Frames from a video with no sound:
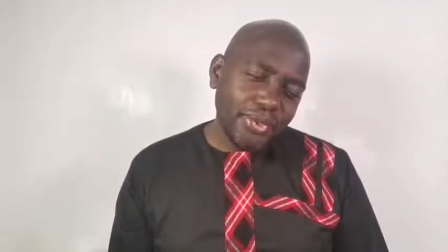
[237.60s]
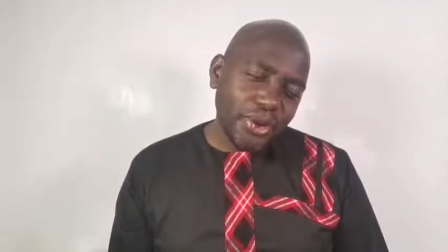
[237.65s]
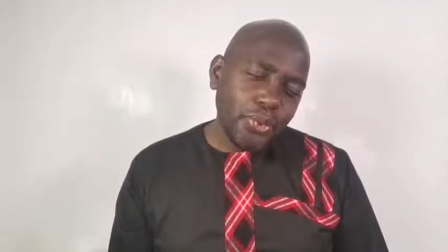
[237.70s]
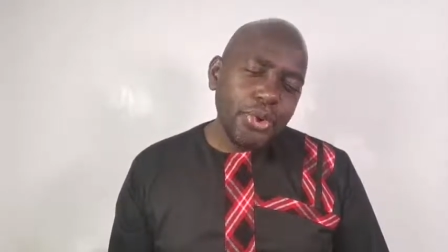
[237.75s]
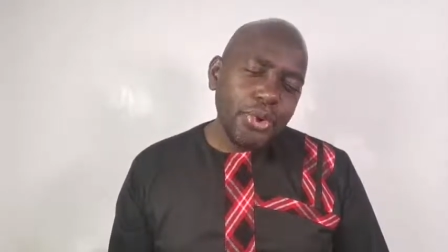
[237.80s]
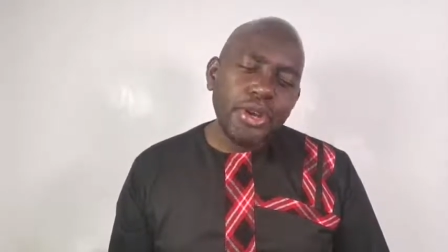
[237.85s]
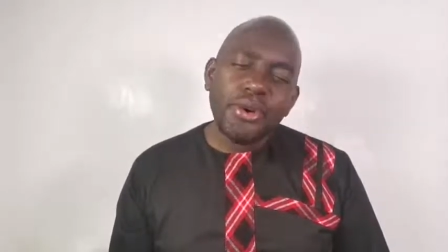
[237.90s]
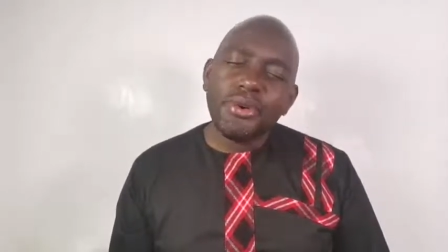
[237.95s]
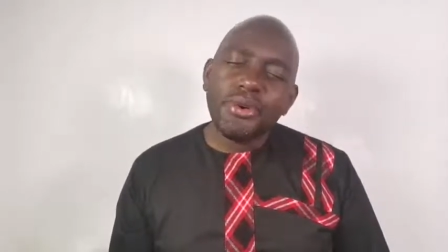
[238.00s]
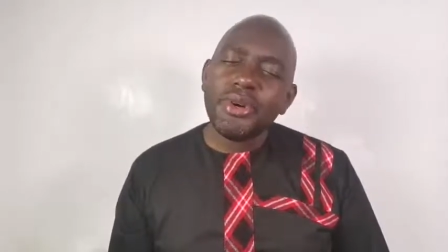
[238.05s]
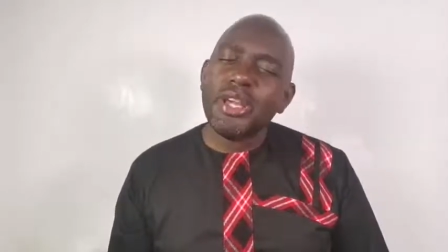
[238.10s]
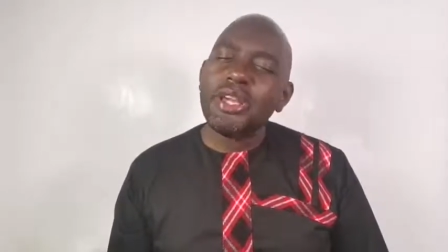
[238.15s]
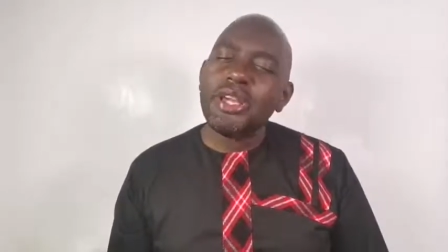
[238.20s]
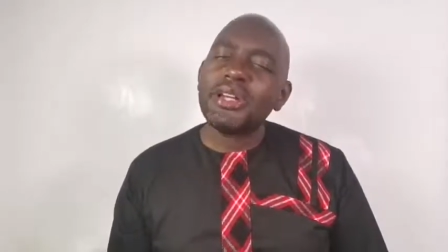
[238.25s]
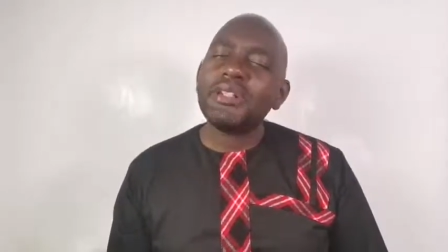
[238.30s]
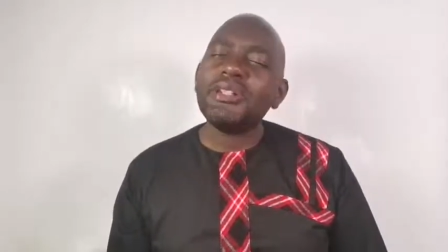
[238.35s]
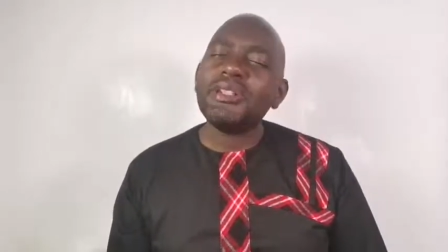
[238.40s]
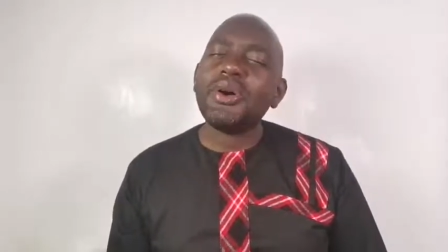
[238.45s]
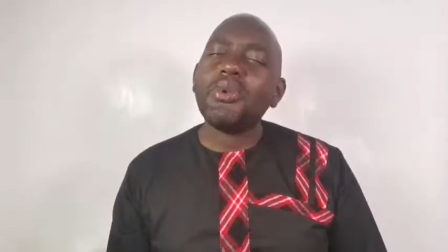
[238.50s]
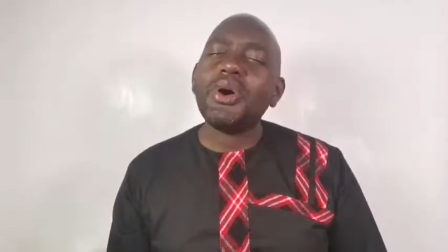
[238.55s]
We
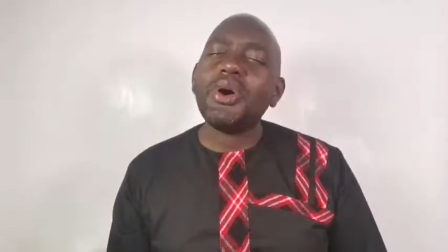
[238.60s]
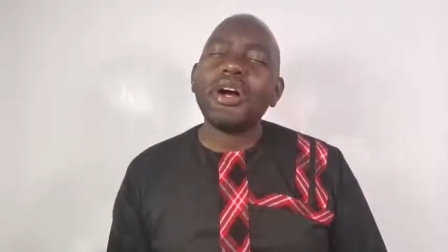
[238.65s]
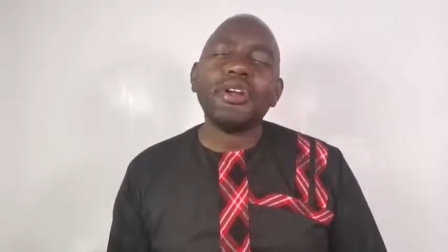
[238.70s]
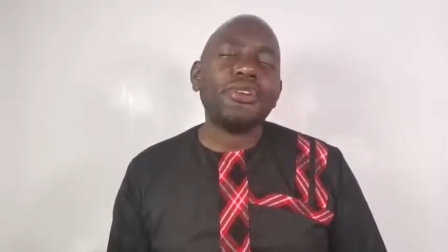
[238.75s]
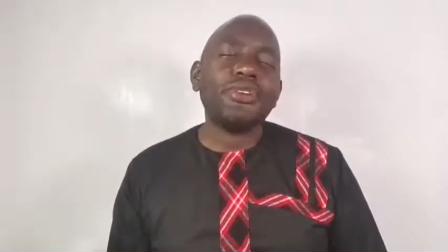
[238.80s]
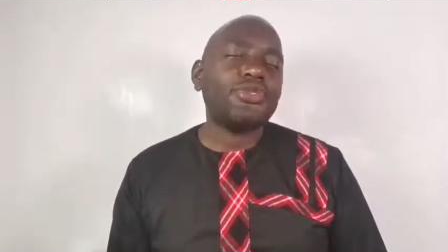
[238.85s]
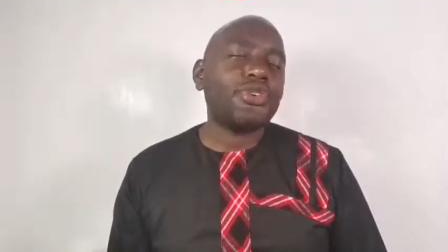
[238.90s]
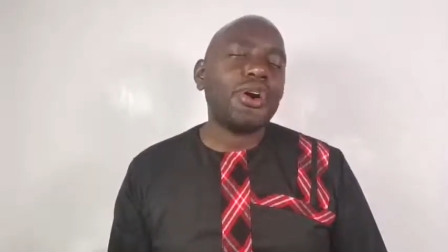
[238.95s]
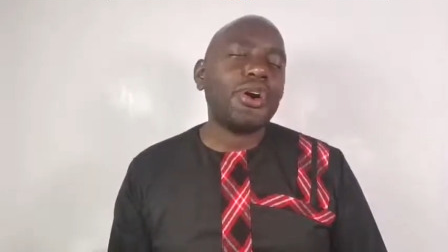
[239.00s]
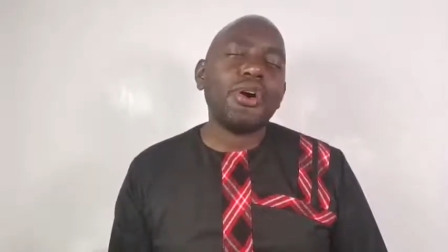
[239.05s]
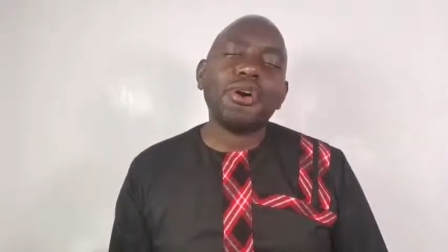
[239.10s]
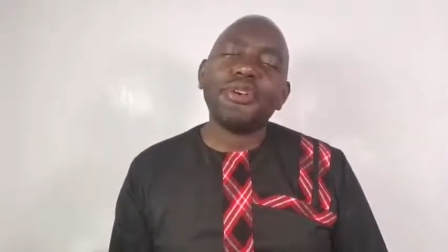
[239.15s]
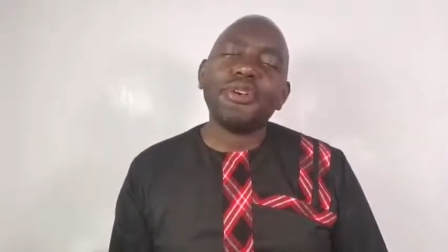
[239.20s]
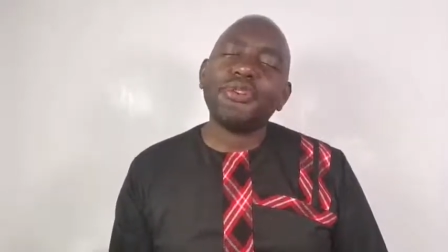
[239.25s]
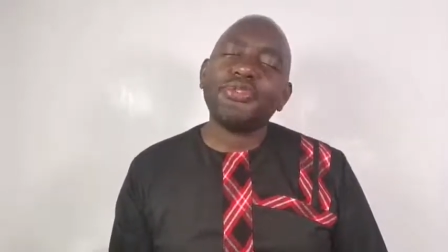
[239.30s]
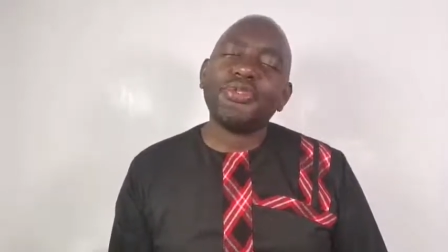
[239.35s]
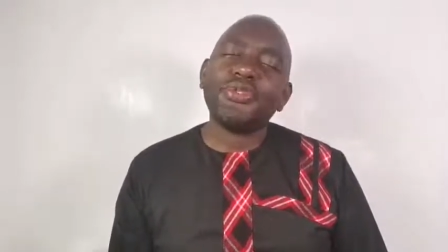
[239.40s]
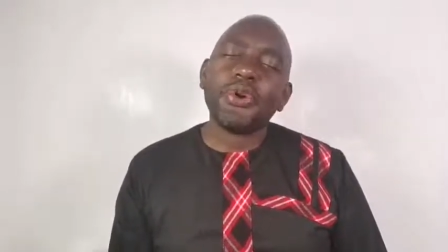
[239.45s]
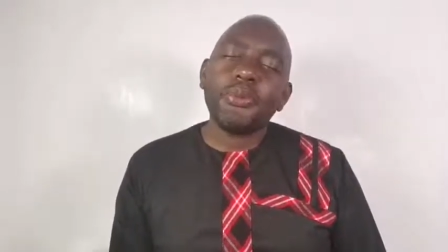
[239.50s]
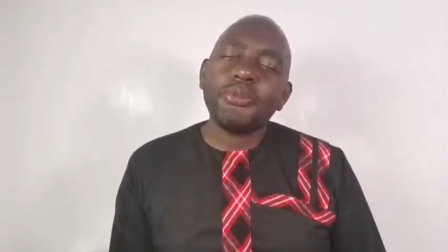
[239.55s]
read the word of
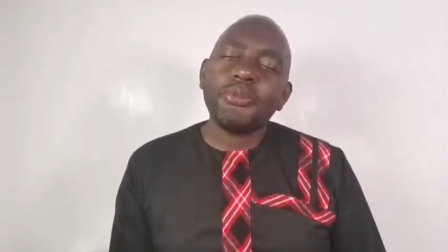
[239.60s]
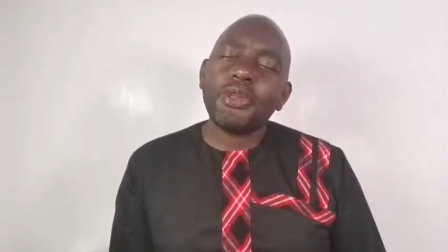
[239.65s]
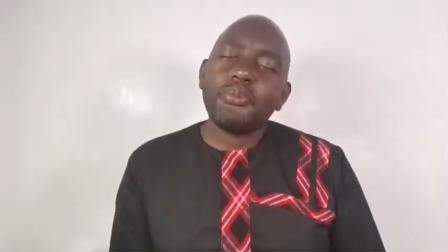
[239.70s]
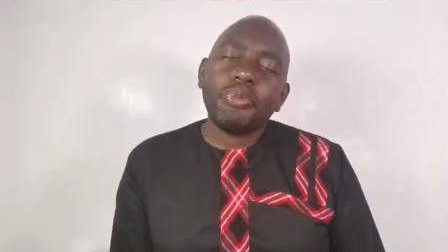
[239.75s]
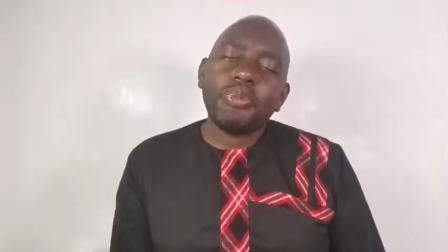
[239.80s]
God from the